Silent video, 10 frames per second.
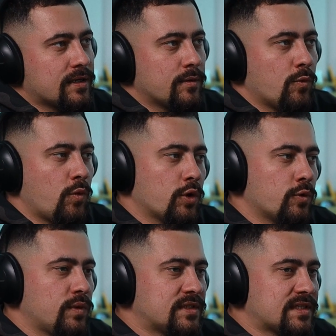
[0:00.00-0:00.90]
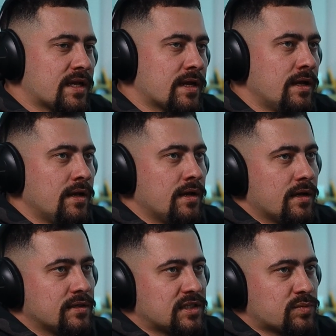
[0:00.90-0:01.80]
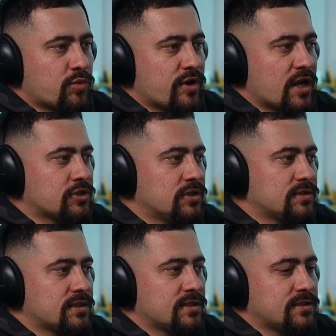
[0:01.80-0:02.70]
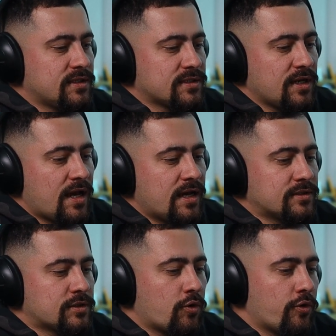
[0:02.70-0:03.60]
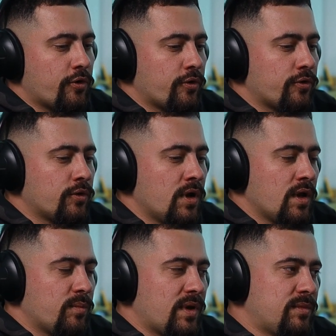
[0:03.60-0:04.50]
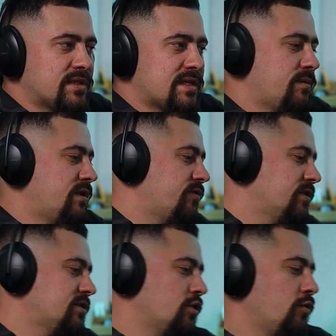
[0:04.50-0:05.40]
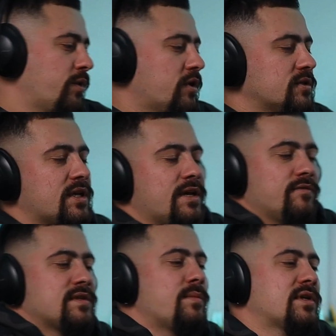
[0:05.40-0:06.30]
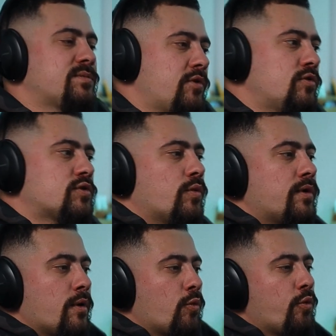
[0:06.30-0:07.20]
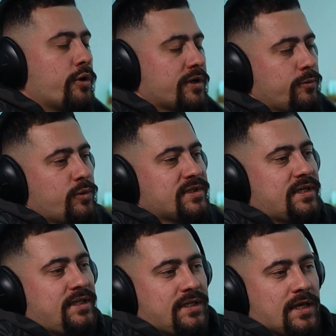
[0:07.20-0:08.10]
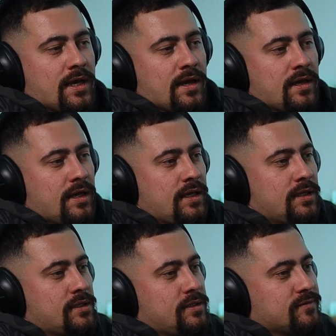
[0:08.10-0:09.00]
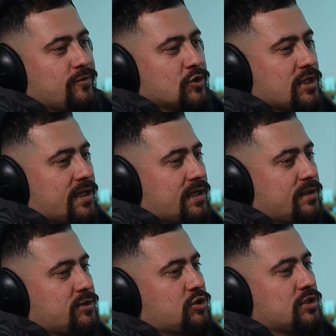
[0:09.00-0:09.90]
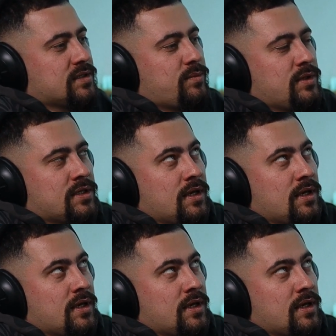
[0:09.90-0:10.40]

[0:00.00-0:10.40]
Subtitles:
work with these productions and these clients, or maybe some difference? You know, because I have some experience where I work with India, and it was like just a bit